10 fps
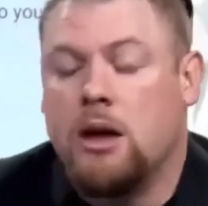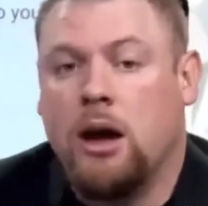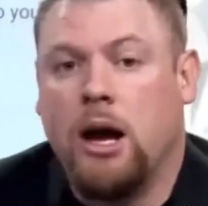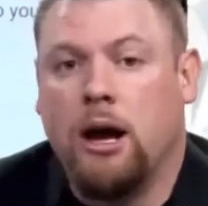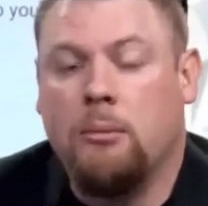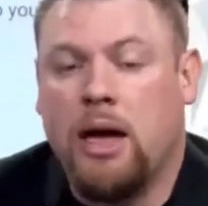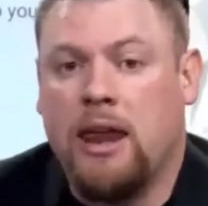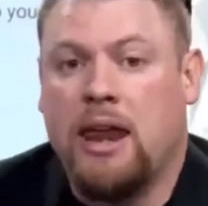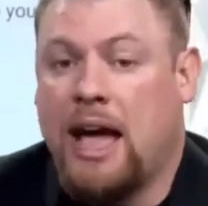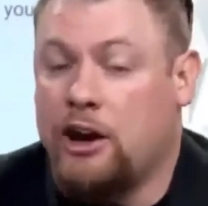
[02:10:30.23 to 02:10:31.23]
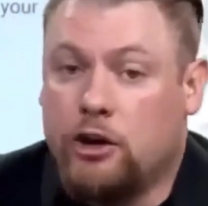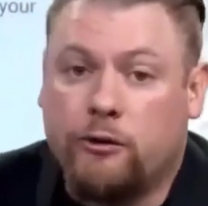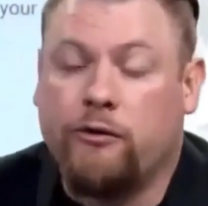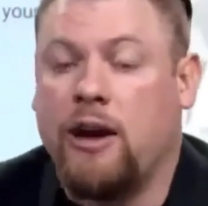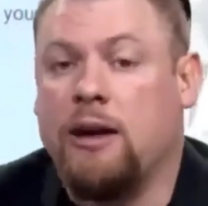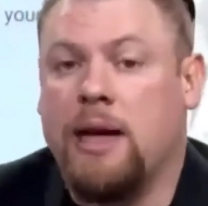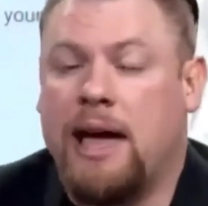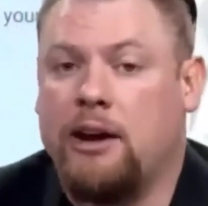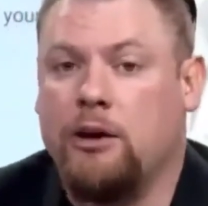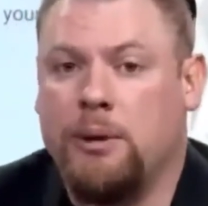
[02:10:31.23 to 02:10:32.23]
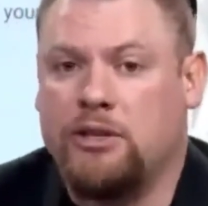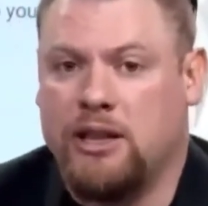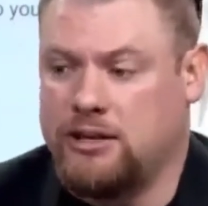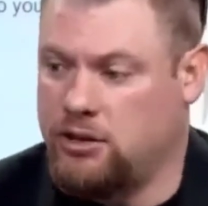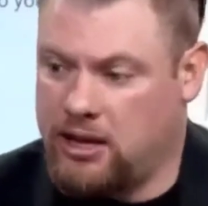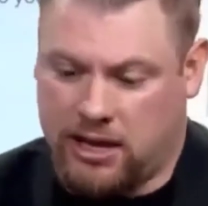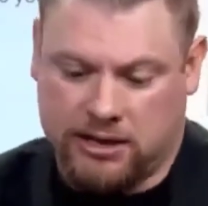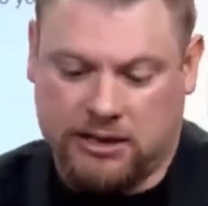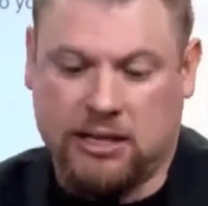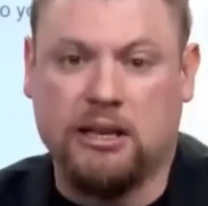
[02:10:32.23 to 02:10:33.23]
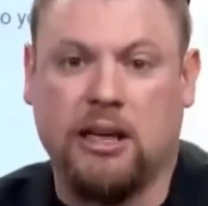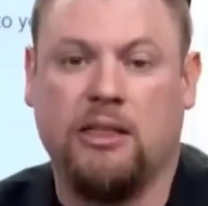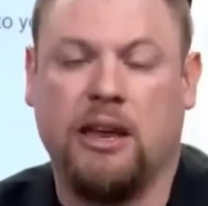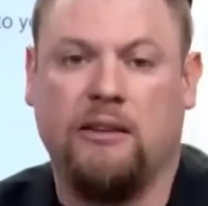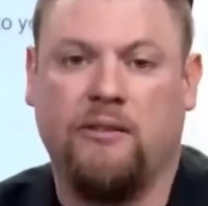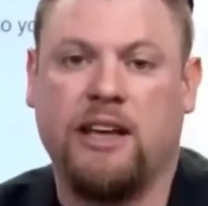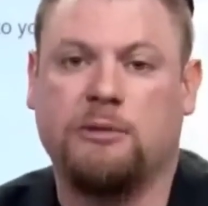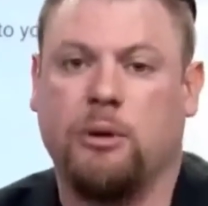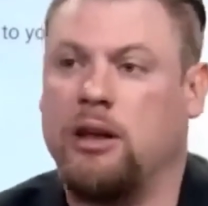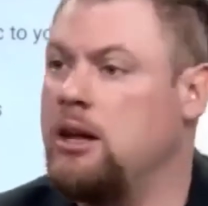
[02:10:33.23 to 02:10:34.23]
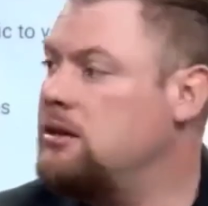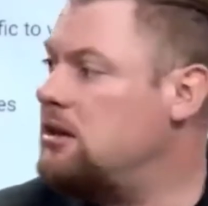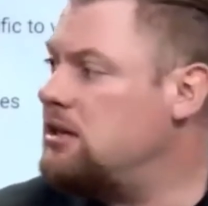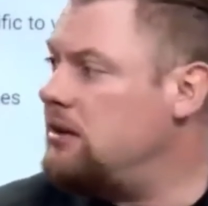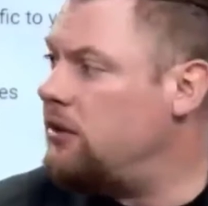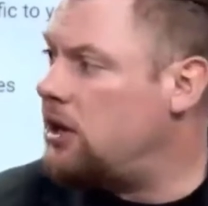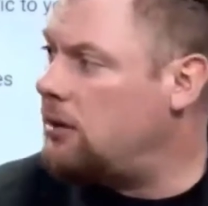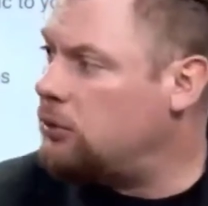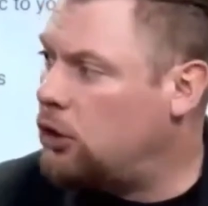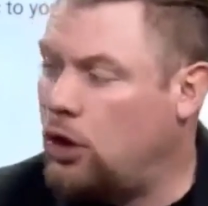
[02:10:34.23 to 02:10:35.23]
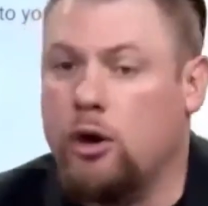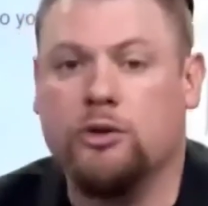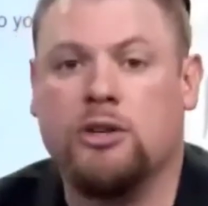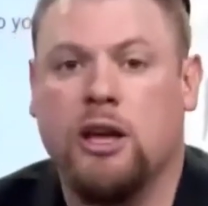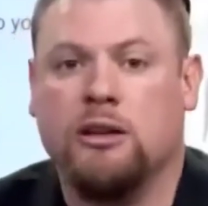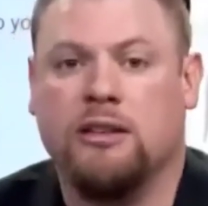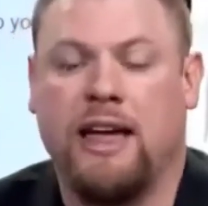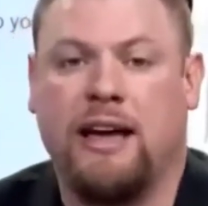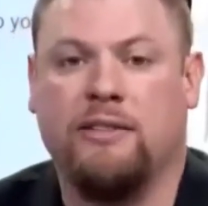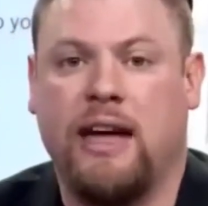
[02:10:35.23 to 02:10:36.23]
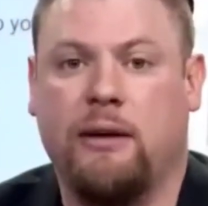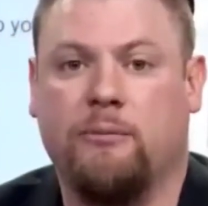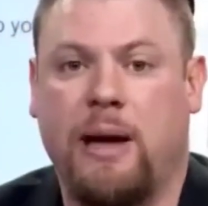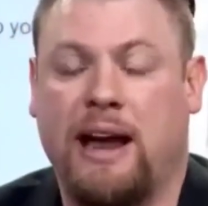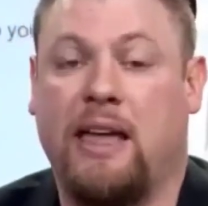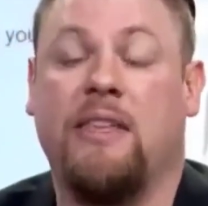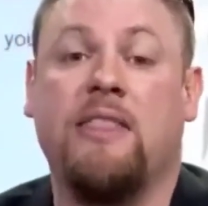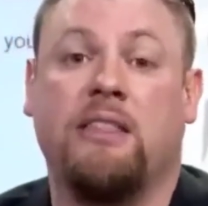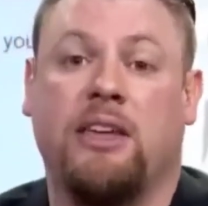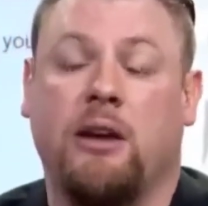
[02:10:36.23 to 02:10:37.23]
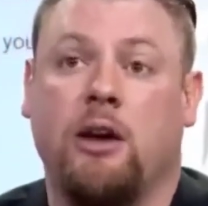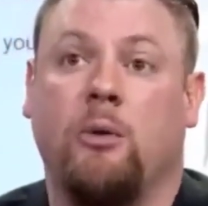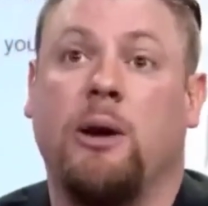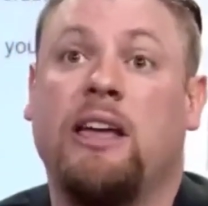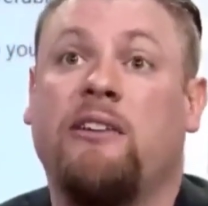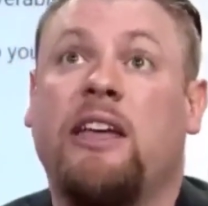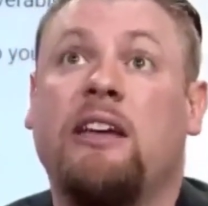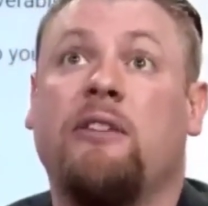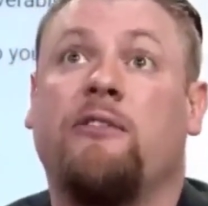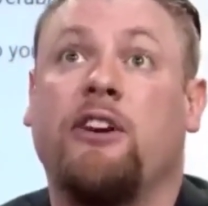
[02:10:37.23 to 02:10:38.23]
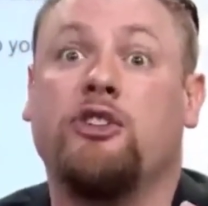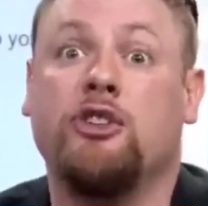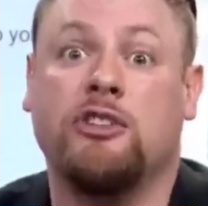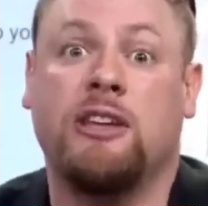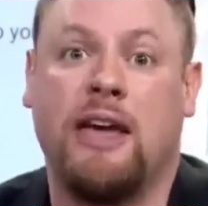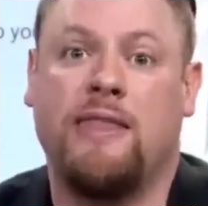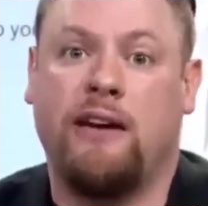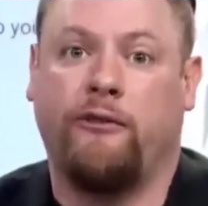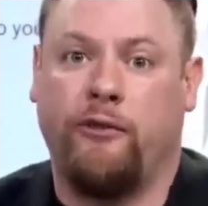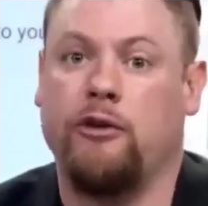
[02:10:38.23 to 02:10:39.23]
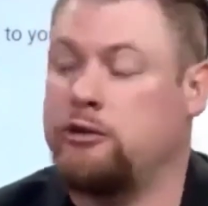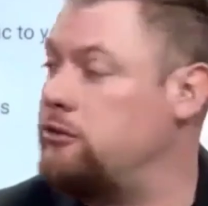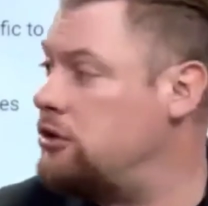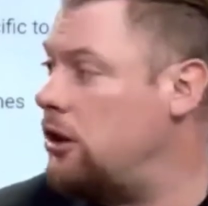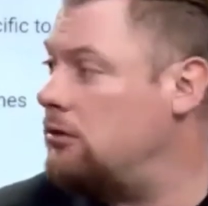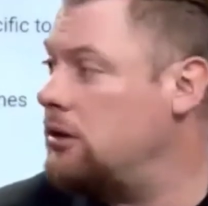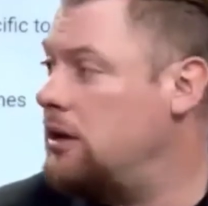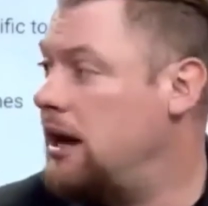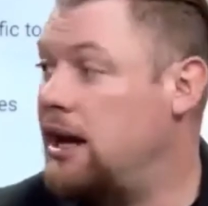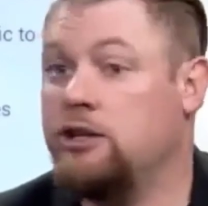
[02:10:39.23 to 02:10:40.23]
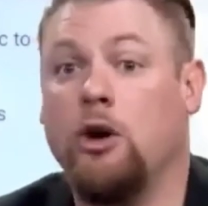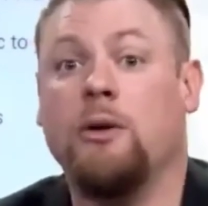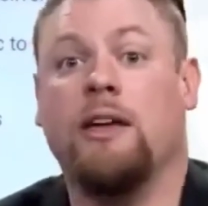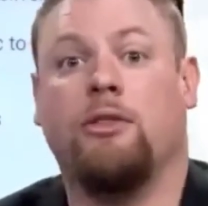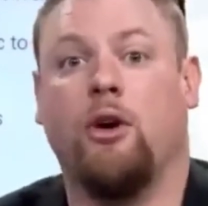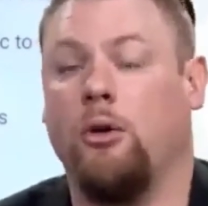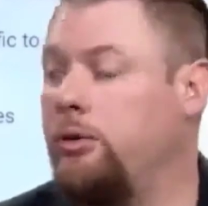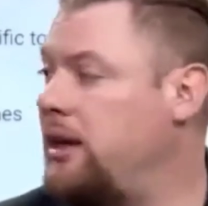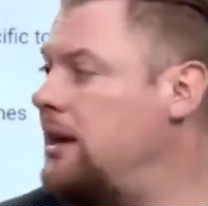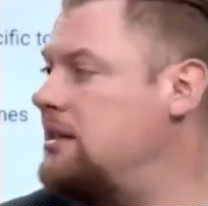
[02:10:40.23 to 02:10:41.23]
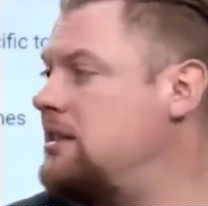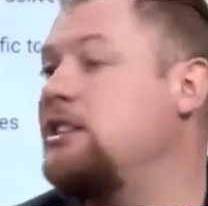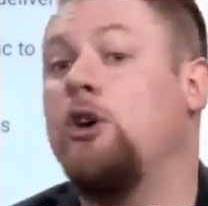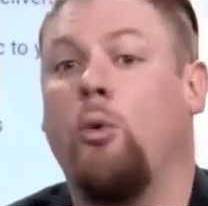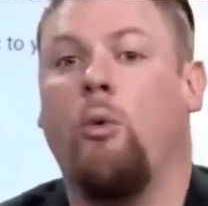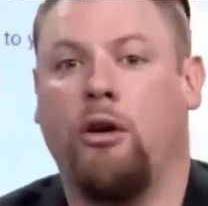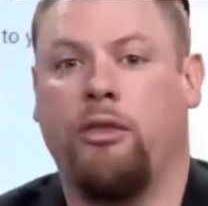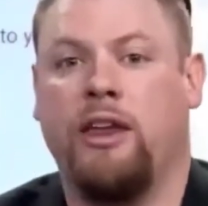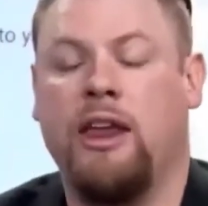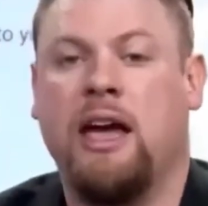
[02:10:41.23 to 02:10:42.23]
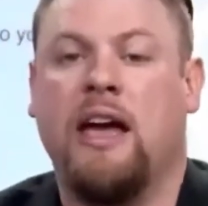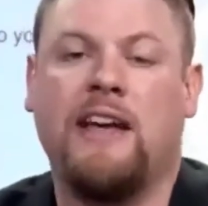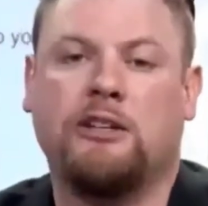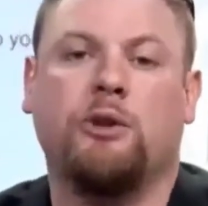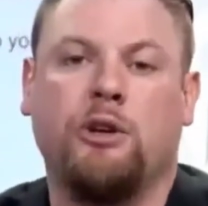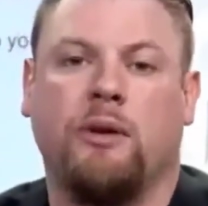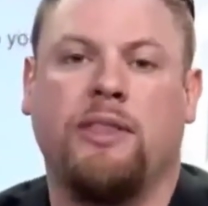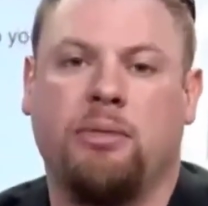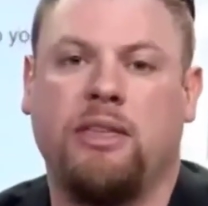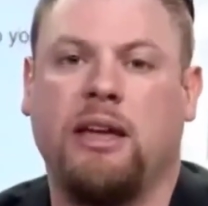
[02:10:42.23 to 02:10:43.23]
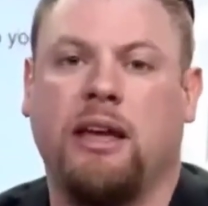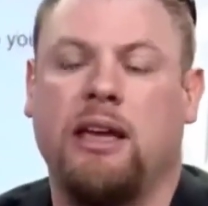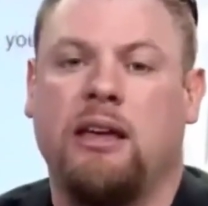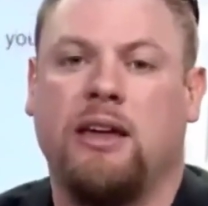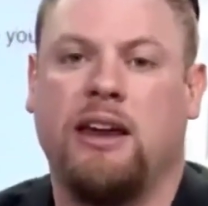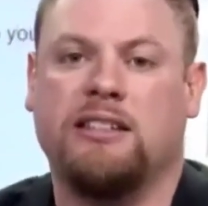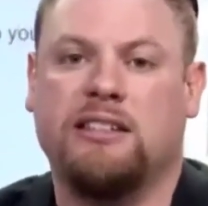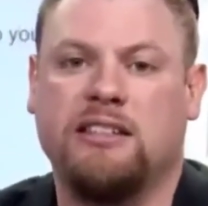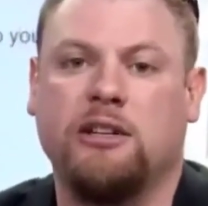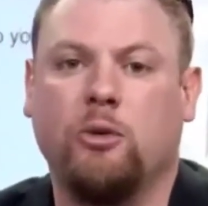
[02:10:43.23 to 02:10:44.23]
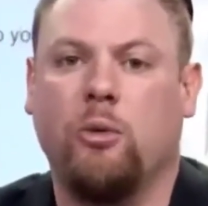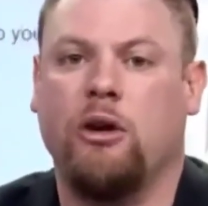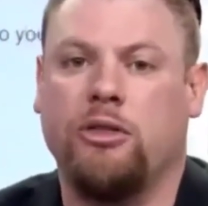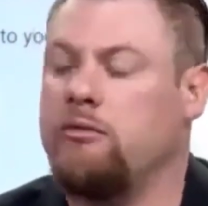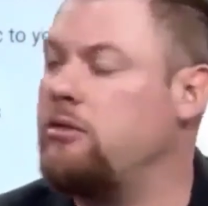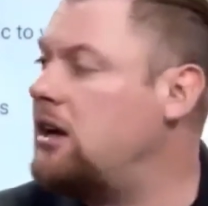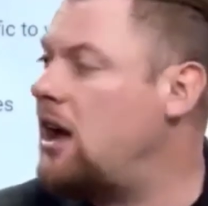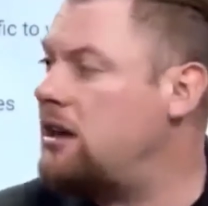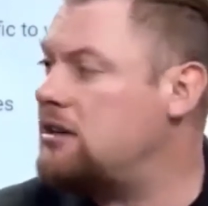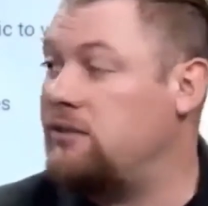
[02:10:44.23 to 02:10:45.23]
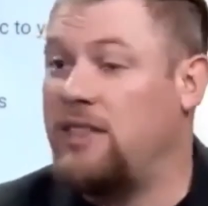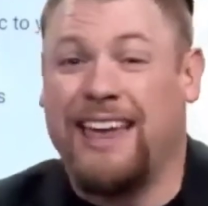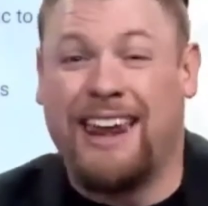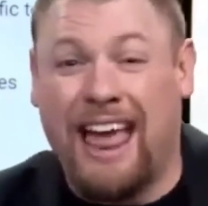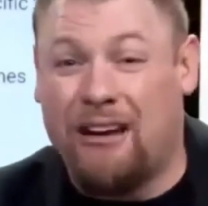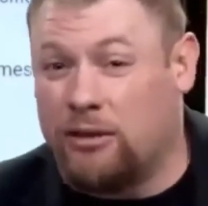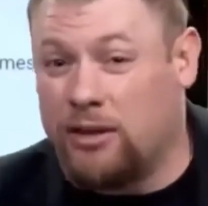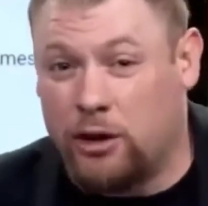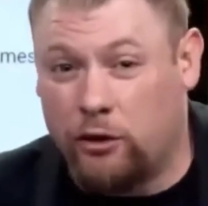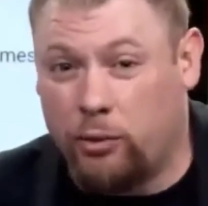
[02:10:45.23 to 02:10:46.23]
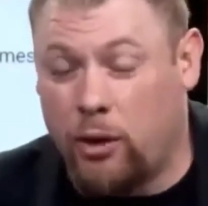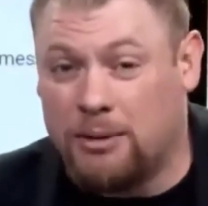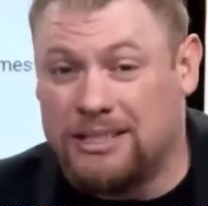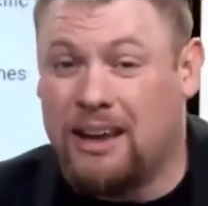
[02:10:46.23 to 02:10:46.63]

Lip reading: And then how do you frame that? How do you picture that so they can see that the investment doesn't even come close to that back? And then they think, well, even if I just get that first result and I don't get the whole thing, it's still worth it. And that's what you want them thinking, that it's still worth it regardless if they get everything you've promised.